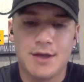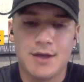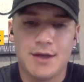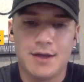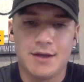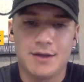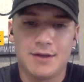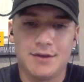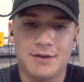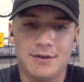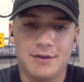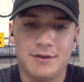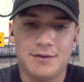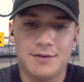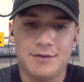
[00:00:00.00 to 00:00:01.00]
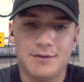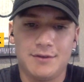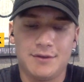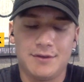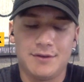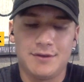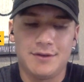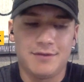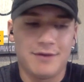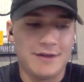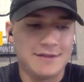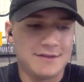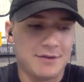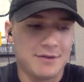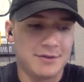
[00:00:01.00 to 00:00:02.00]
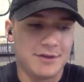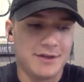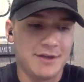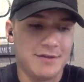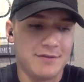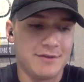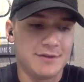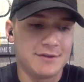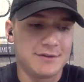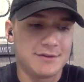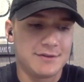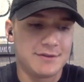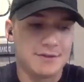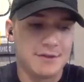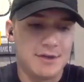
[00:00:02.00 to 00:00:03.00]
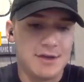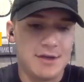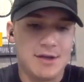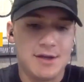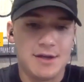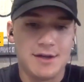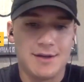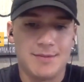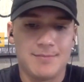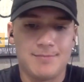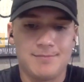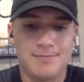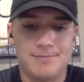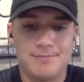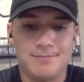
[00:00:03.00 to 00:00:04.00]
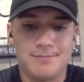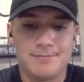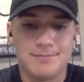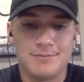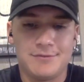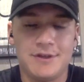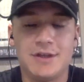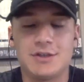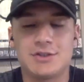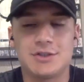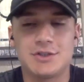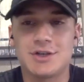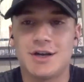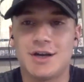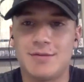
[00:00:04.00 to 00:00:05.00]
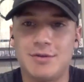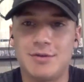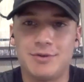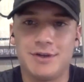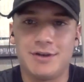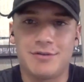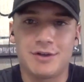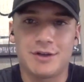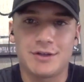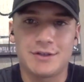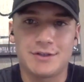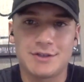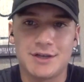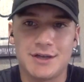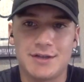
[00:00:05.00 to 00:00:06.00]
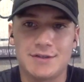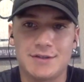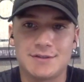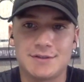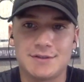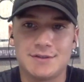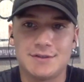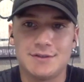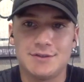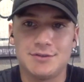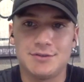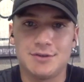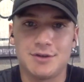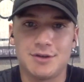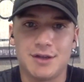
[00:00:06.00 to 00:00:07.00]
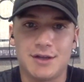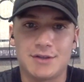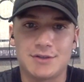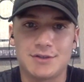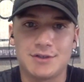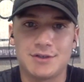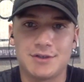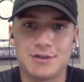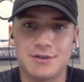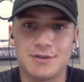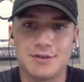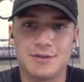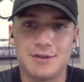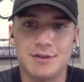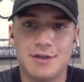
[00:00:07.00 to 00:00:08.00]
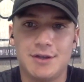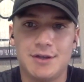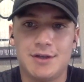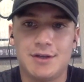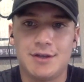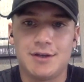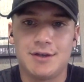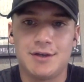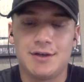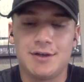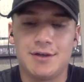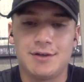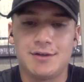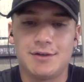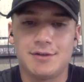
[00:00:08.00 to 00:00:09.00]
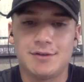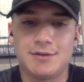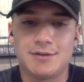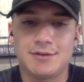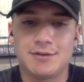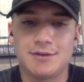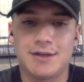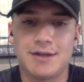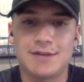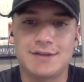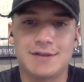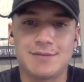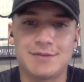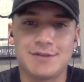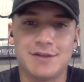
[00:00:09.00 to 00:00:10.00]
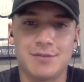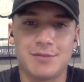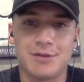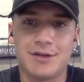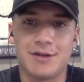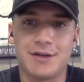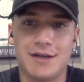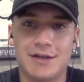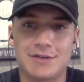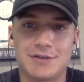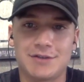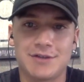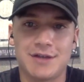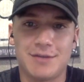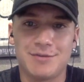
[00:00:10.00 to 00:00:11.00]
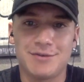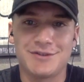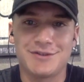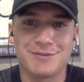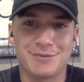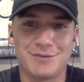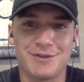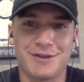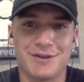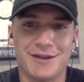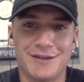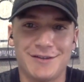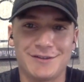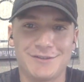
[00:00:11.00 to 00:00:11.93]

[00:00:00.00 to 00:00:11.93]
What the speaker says: the advice I would give is finish the job that we never got the chance to do in our last year, and let us come celebrate a national championship with you guys.